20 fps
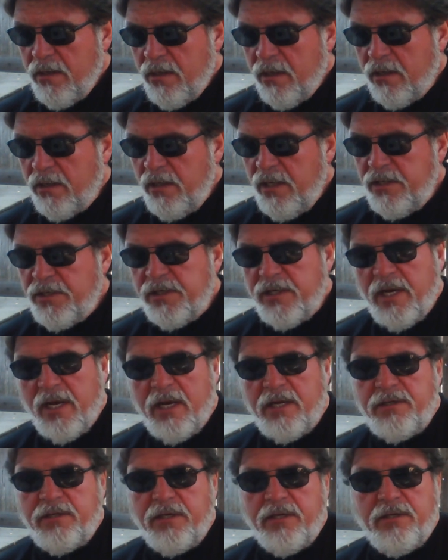
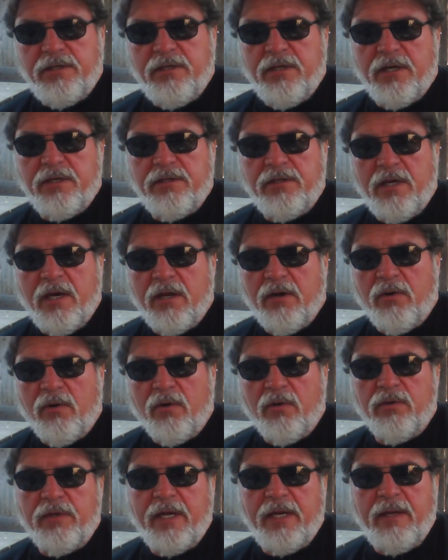Ecclesiastes does not
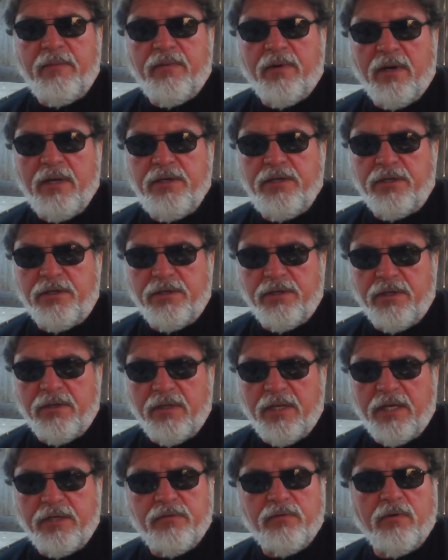hold any punches,
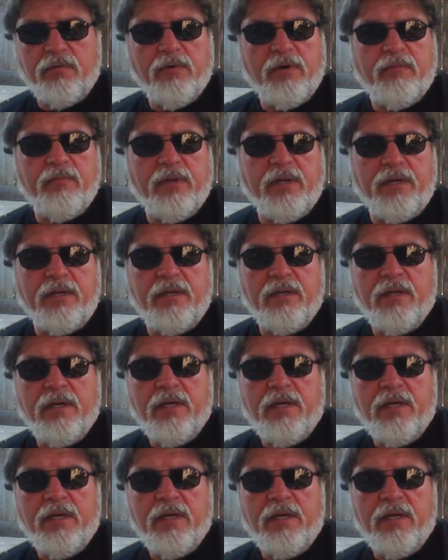and that's what we've been